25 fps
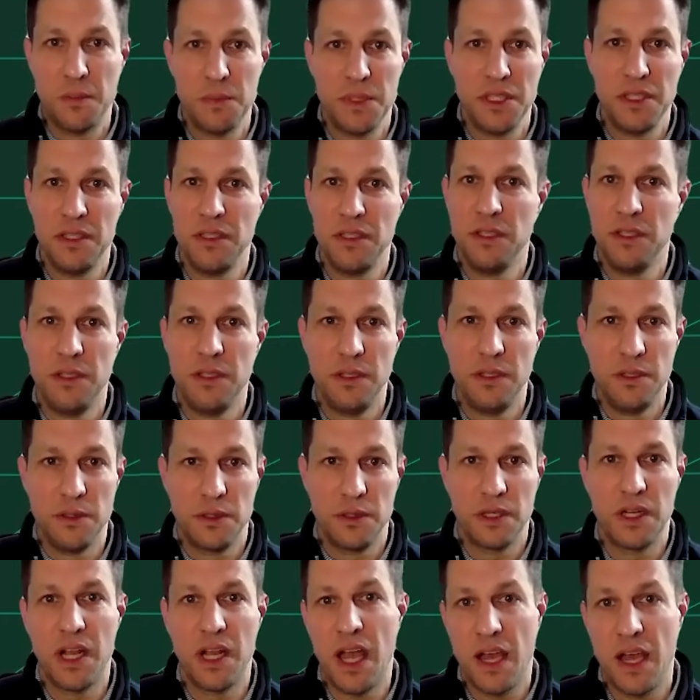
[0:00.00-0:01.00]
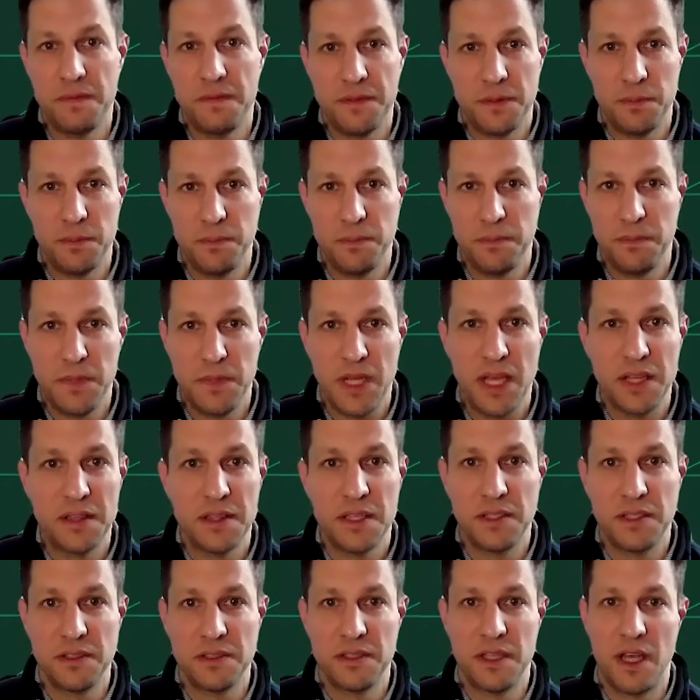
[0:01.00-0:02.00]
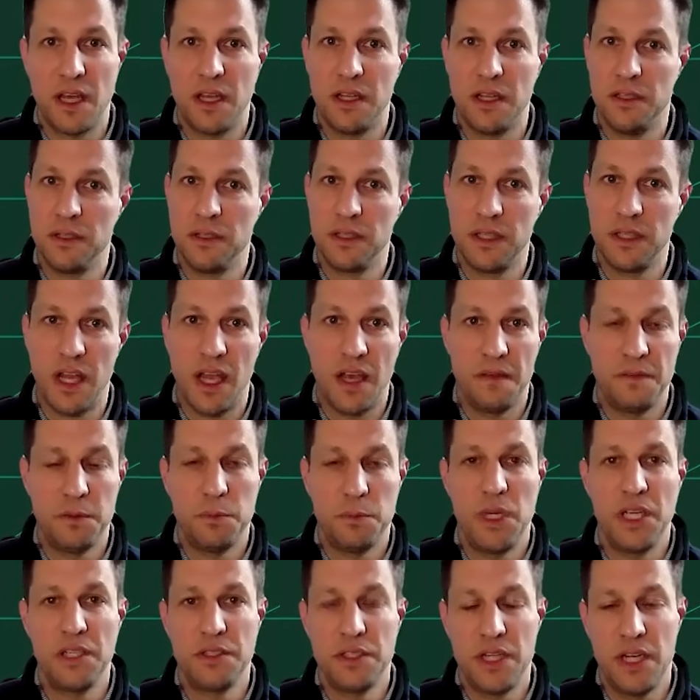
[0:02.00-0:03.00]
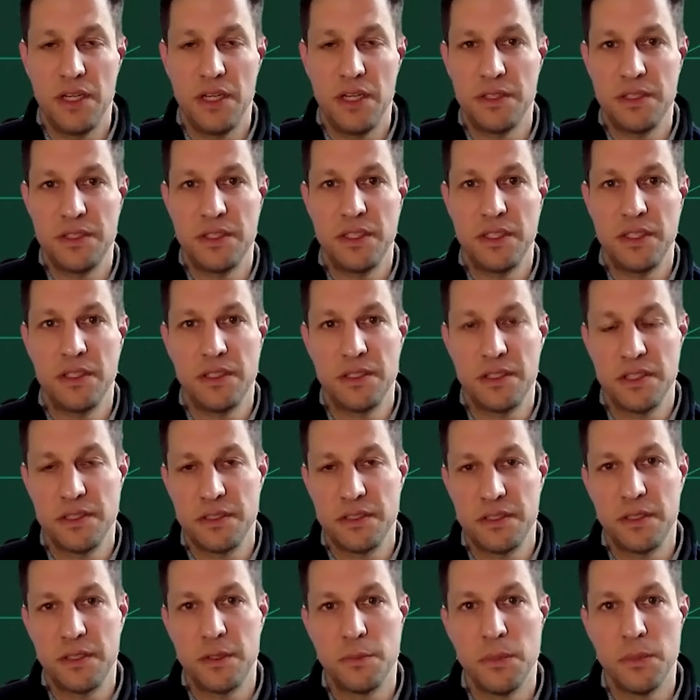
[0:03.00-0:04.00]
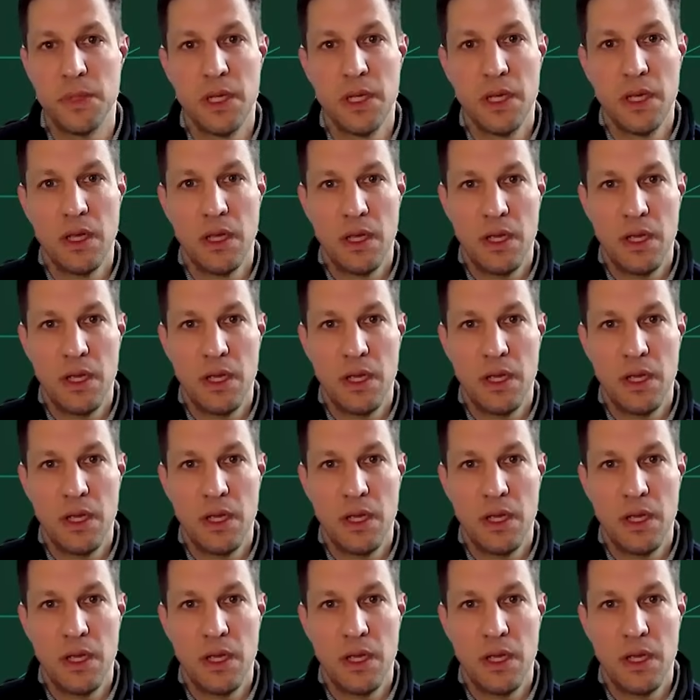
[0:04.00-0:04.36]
I mean, you're going to have to get things done. You're going to have to make changes to the system.